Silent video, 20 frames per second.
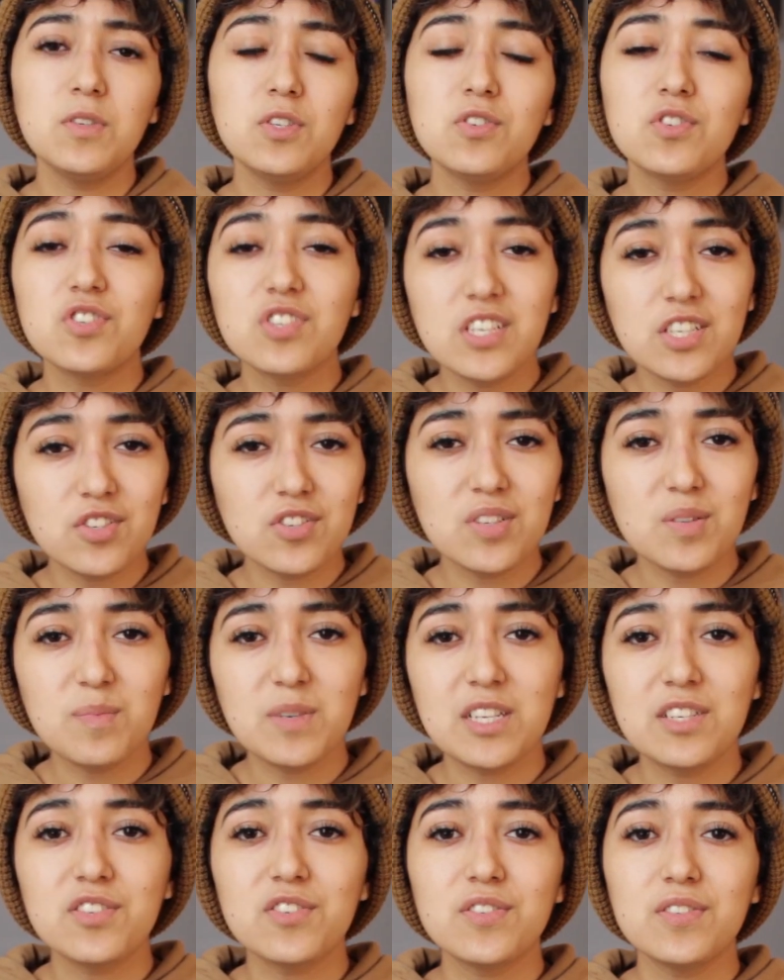Usually I do the
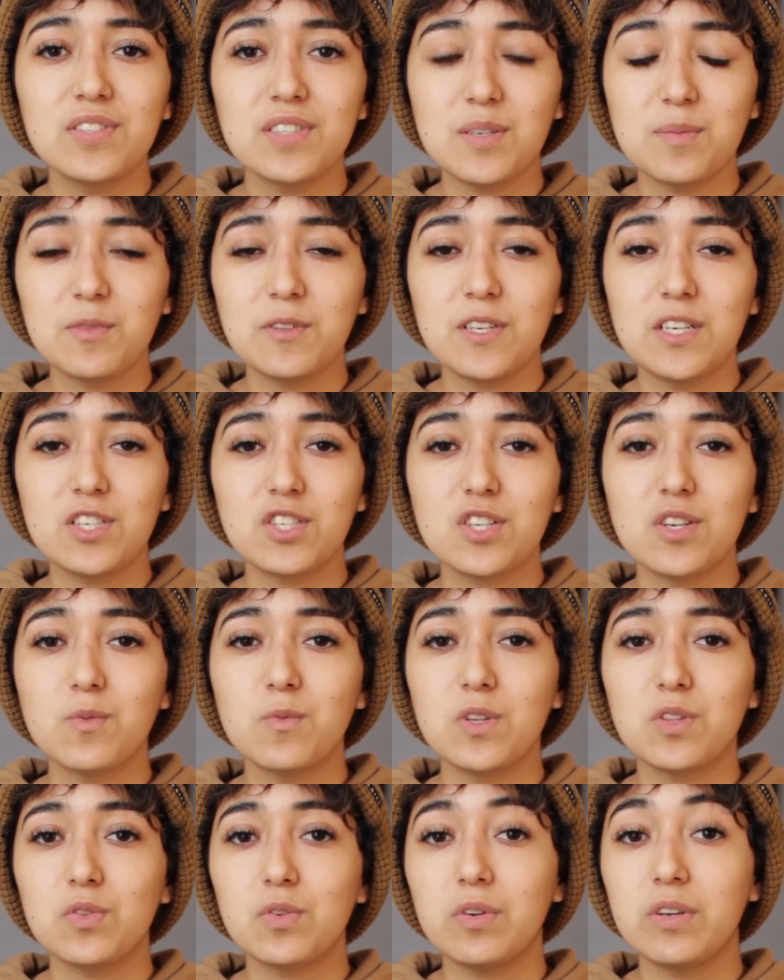mental stimulation
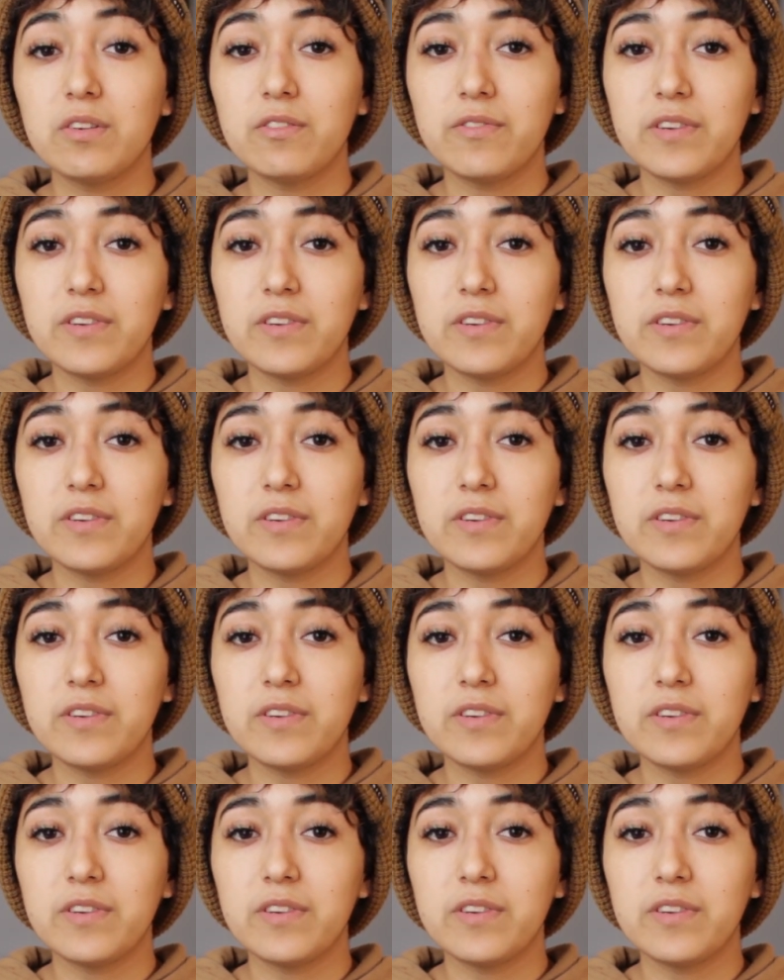with throwing